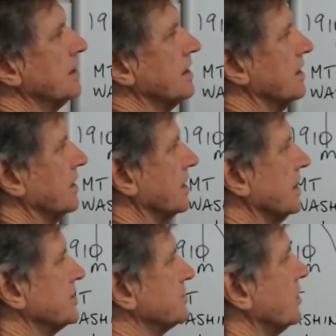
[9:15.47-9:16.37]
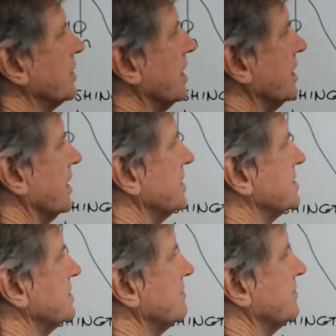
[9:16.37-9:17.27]
Okay, let's work out
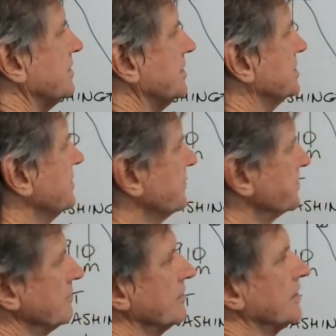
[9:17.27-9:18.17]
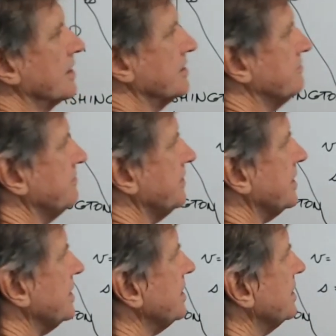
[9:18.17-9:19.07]
S for this. The
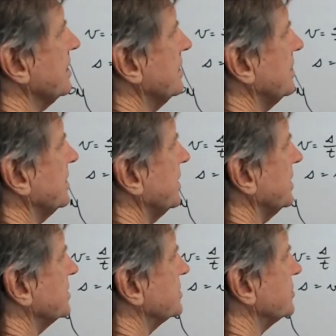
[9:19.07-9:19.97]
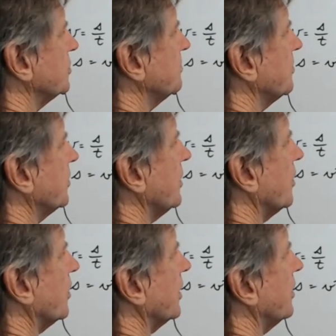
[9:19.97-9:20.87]
V is
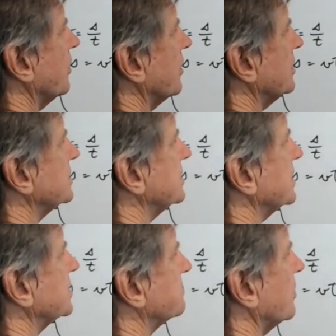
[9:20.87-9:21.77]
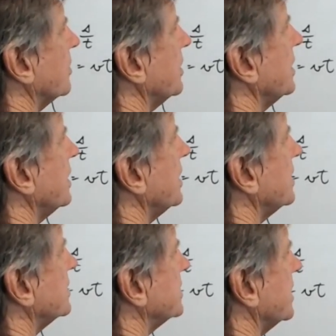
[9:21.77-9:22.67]
2.996 by
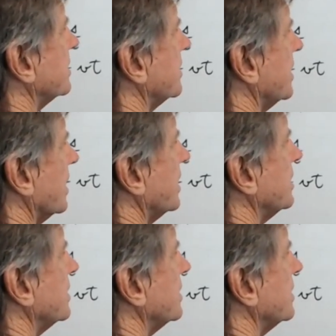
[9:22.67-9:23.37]
10 to the 8